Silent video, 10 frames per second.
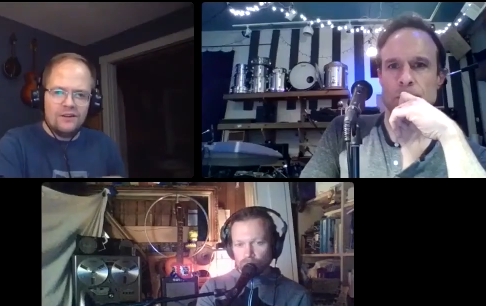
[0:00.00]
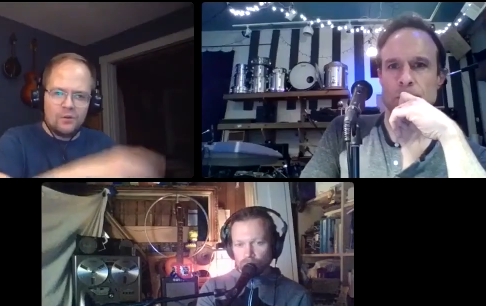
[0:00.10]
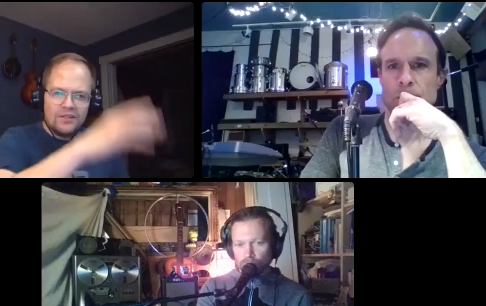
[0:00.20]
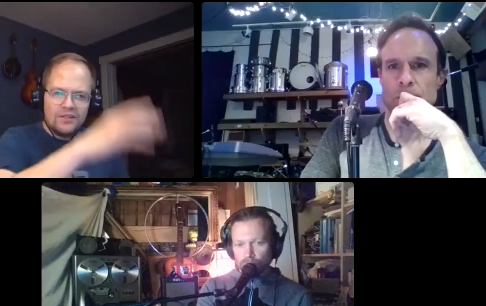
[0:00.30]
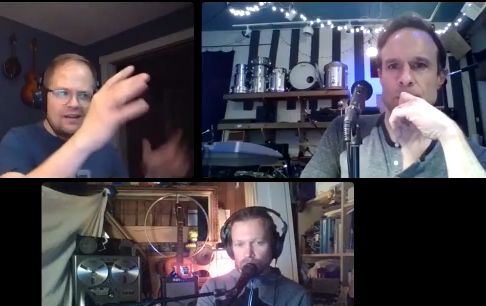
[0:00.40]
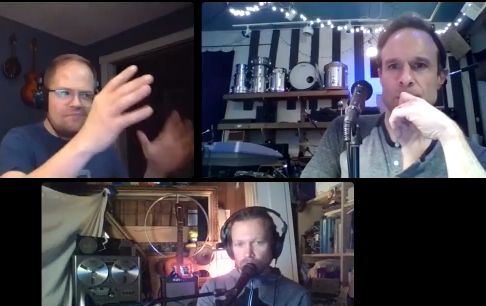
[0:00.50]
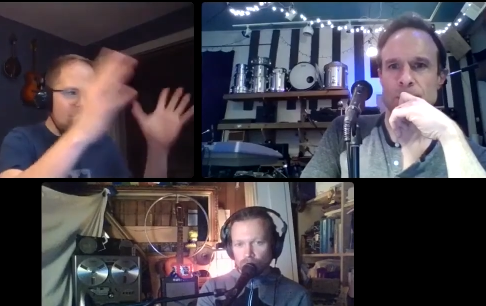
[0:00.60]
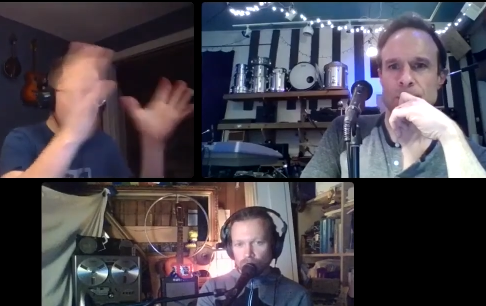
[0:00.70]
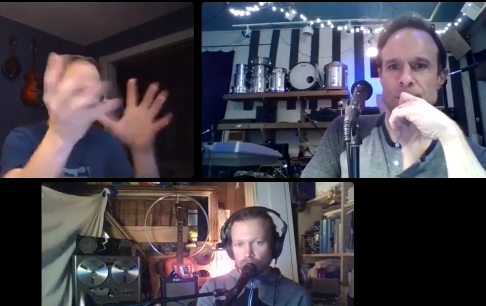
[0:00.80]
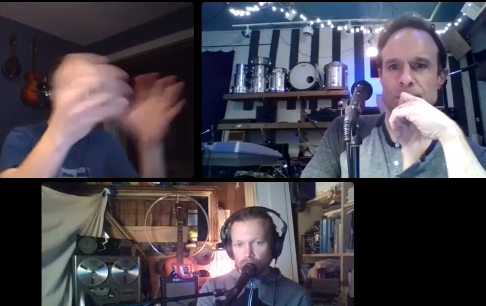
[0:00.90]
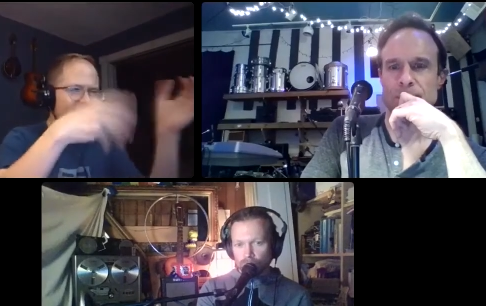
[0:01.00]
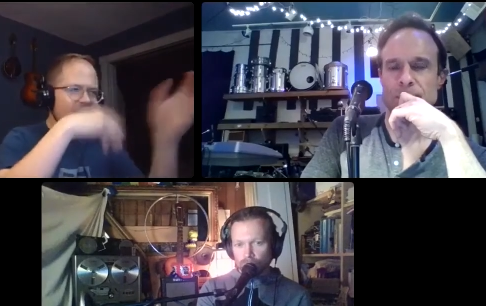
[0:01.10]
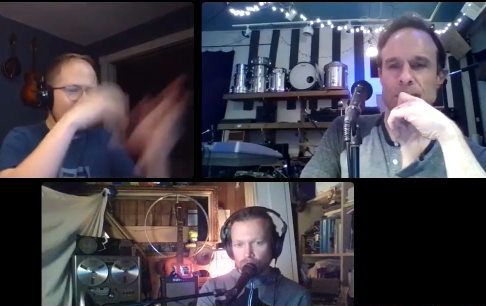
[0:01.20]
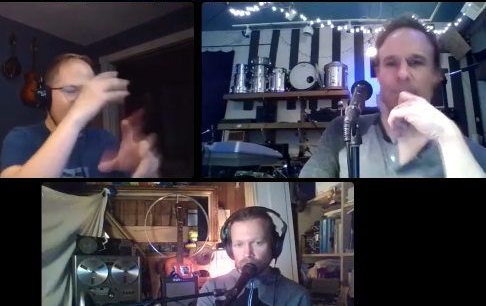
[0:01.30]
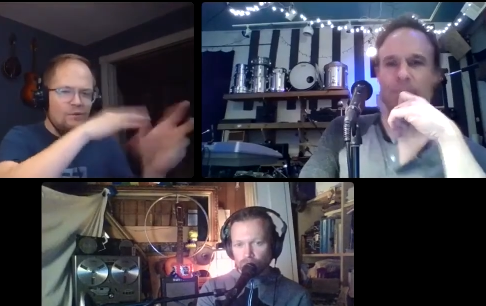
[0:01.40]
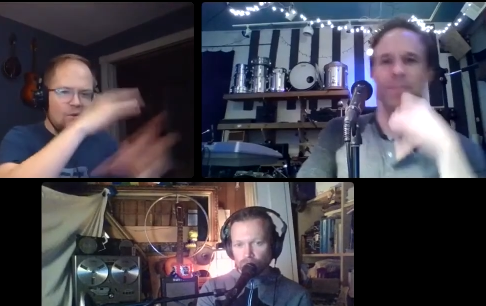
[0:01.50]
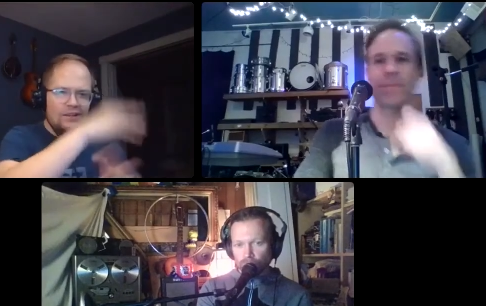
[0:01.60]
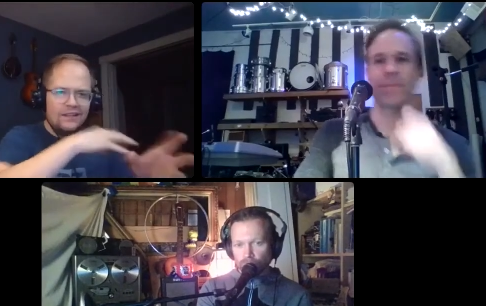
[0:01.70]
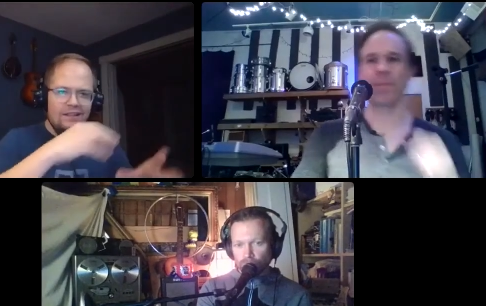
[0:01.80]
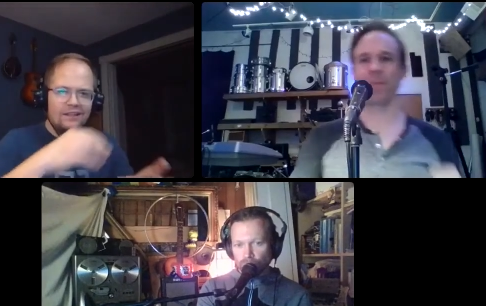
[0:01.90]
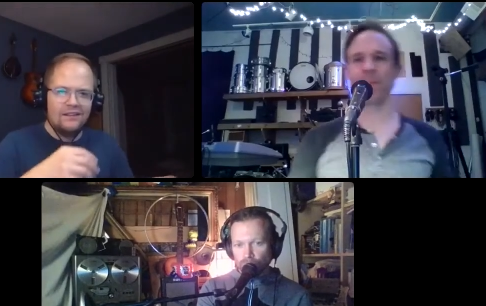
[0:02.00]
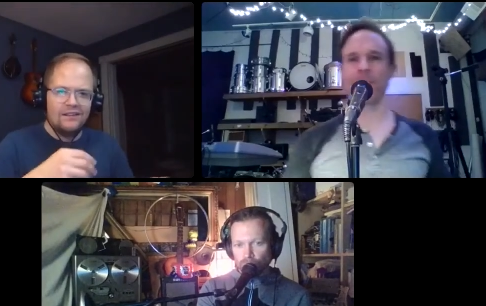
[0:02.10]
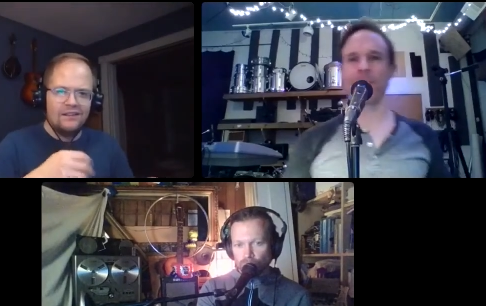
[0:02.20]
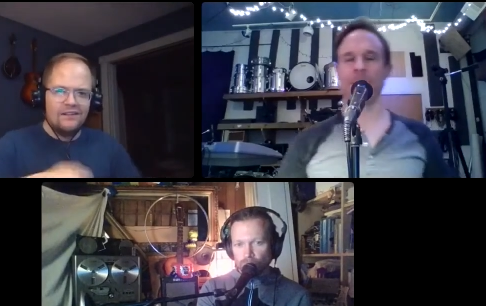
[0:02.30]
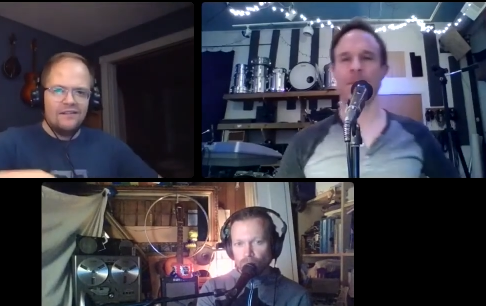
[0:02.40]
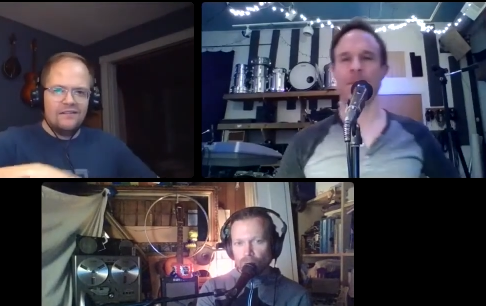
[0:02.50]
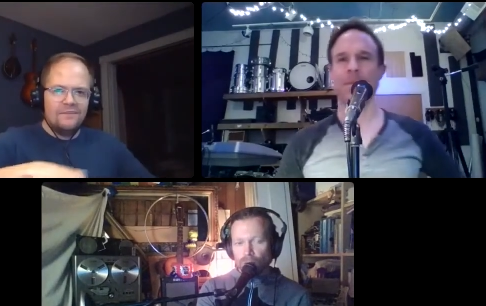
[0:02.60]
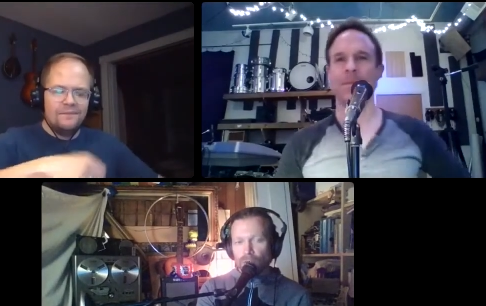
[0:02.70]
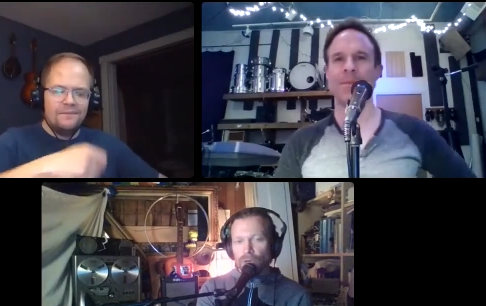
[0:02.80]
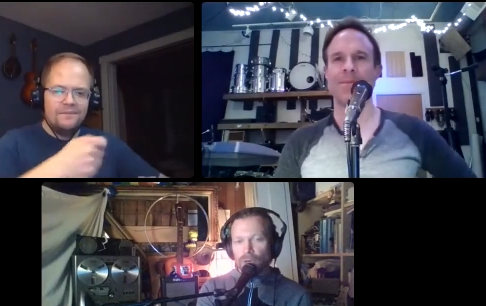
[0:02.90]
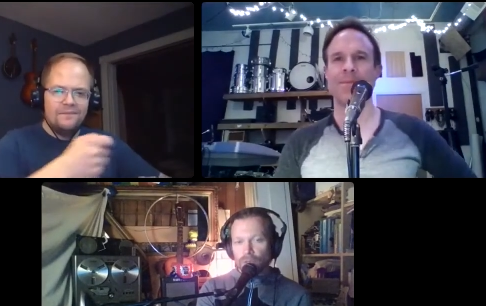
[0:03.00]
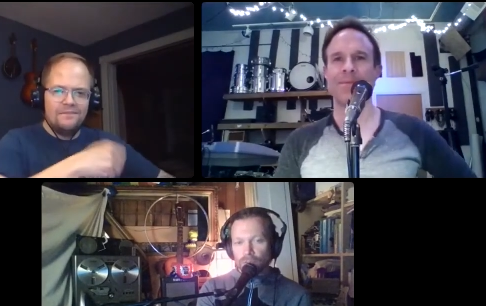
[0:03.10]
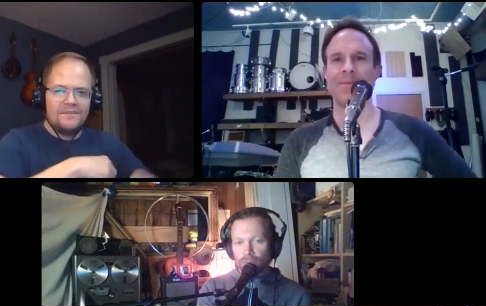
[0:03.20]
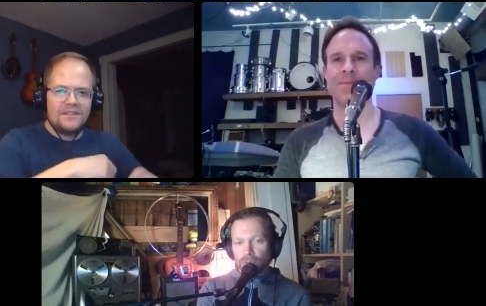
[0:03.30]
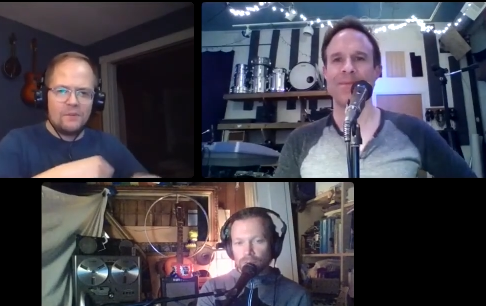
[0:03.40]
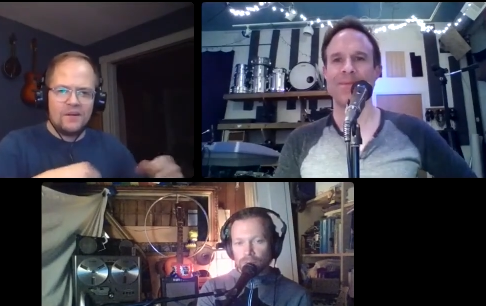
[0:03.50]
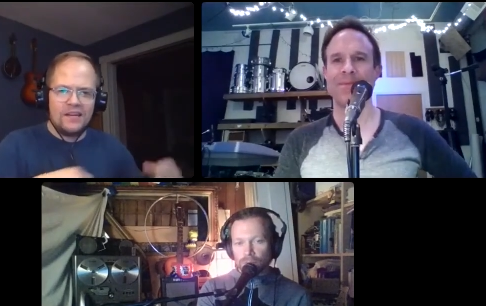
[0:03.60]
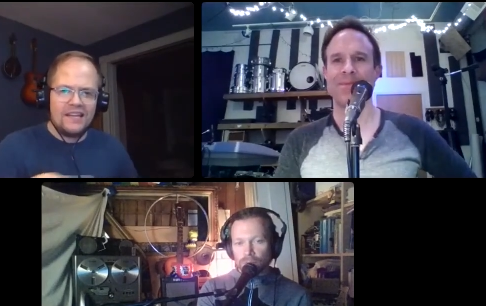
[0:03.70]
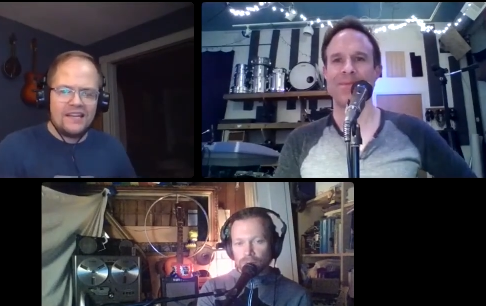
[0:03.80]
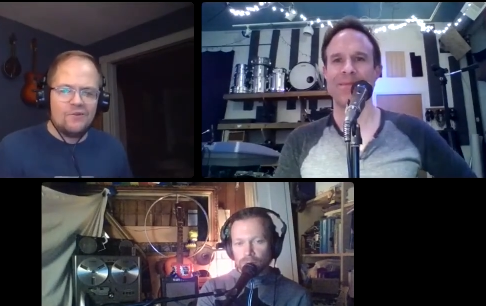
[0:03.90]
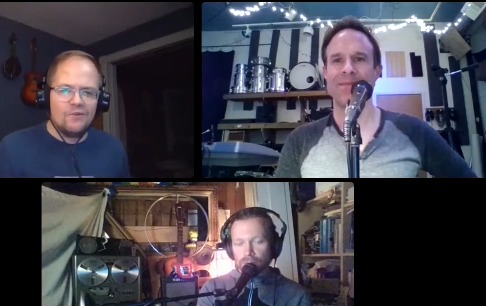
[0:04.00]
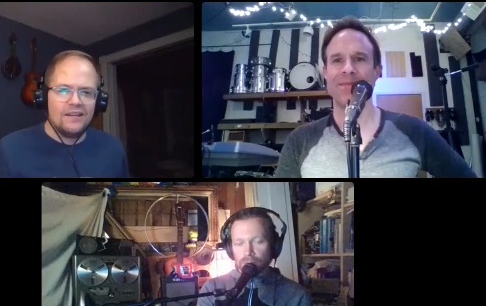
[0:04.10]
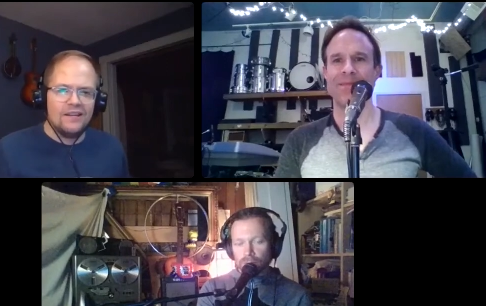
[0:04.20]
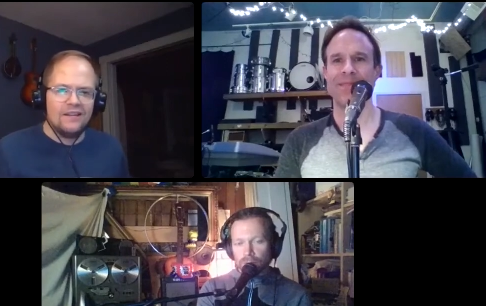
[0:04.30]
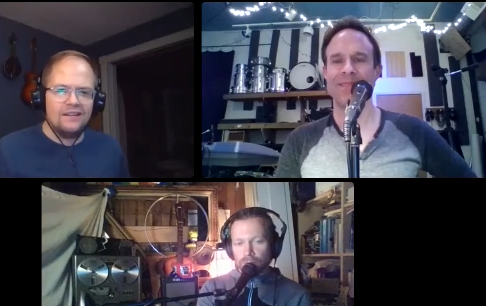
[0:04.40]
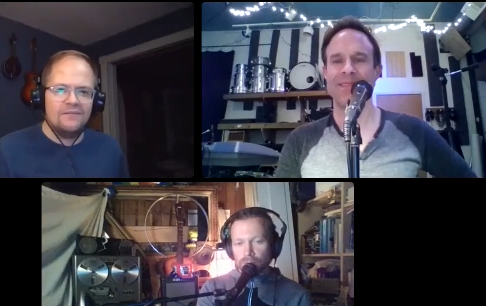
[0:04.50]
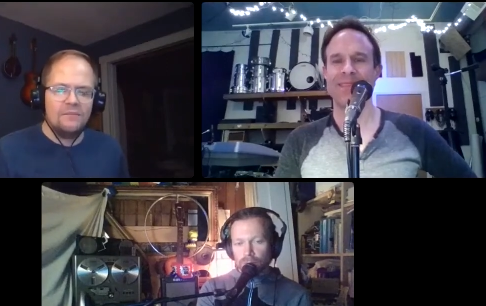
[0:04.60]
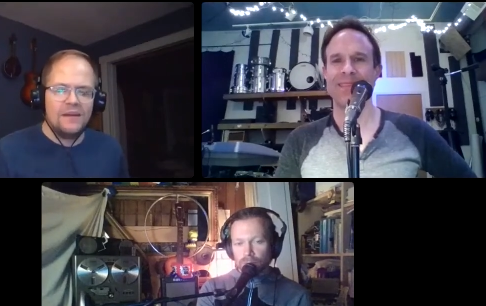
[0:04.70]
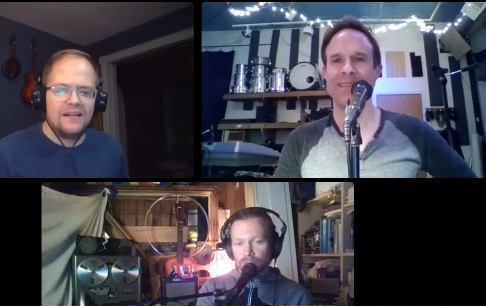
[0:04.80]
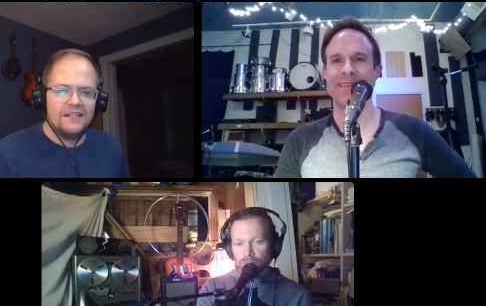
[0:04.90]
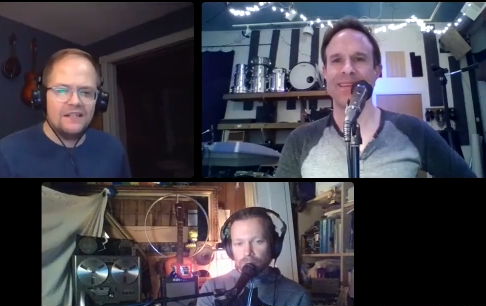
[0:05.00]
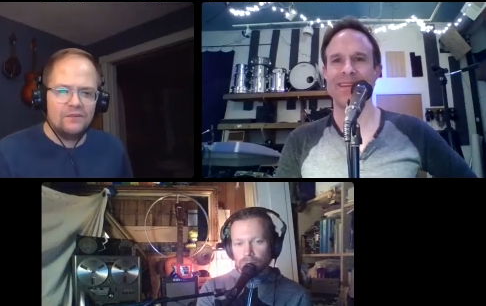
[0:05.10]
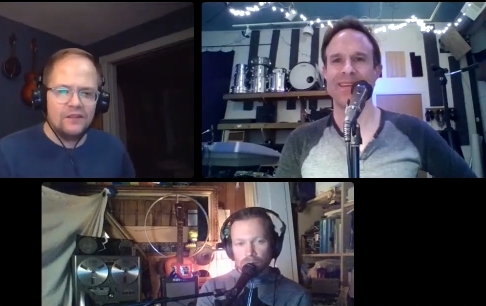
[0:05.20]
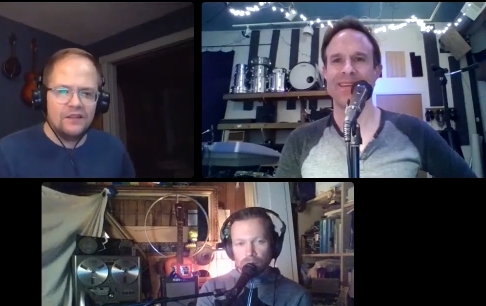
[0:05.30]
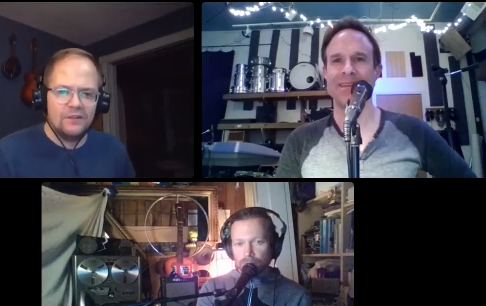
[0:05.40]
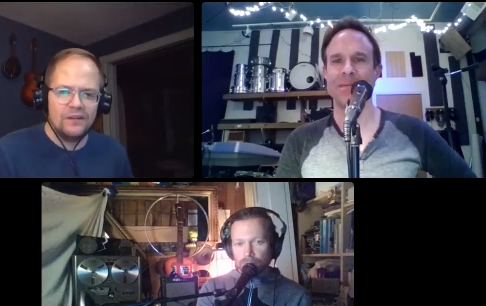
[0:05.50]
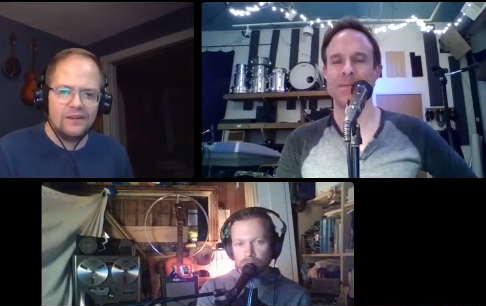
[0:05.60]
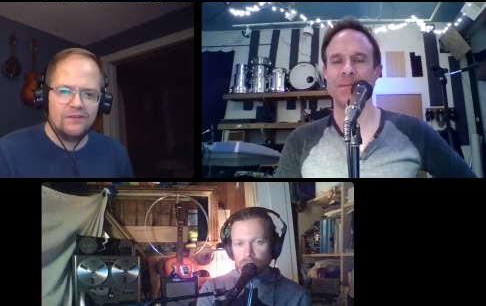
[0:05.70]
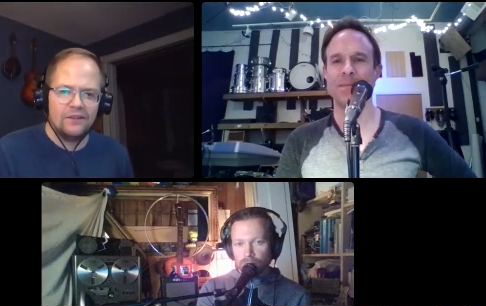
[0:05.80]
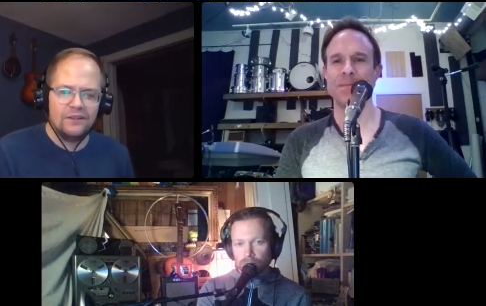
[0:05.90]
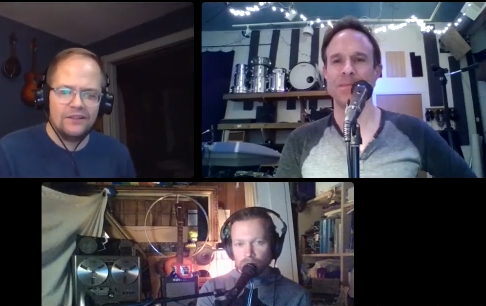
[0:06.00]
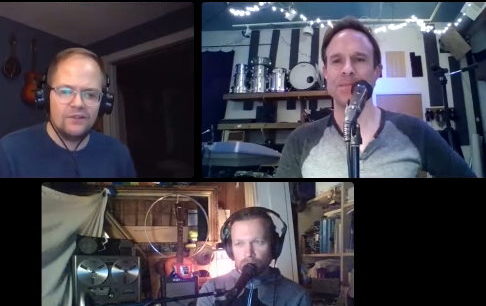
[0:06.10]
Speaker 1: or was that a mixed thing where like no. Someone EQ'd it, it made it different or whatever. Like,